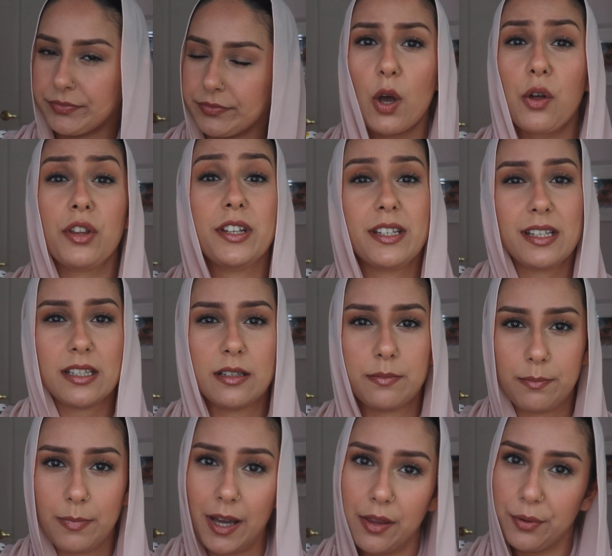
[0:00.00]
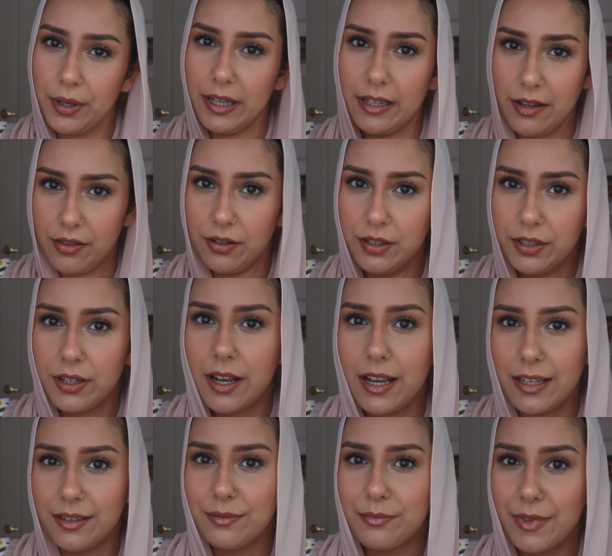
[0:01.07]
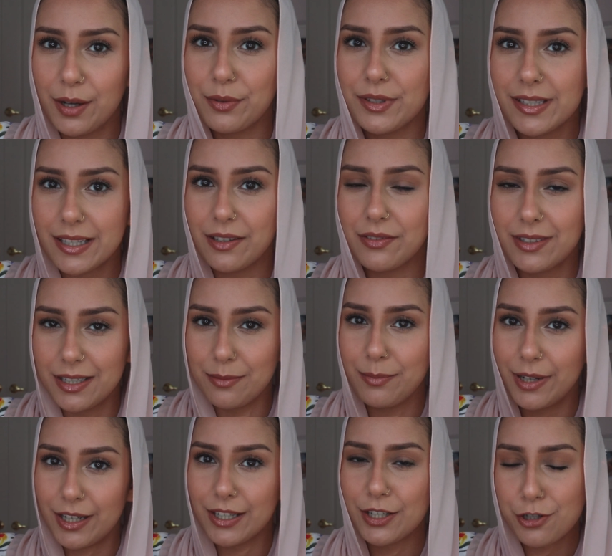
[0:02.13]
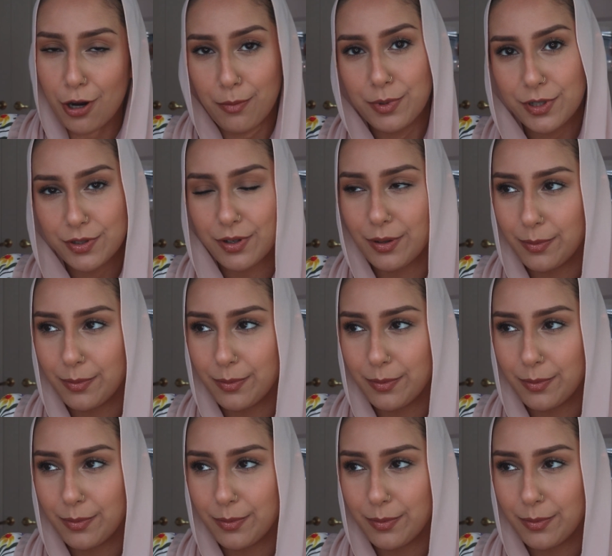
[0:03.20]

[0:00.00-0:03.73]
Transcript: Oh, this is, by the way, another item that was gifted by Shoppers Drug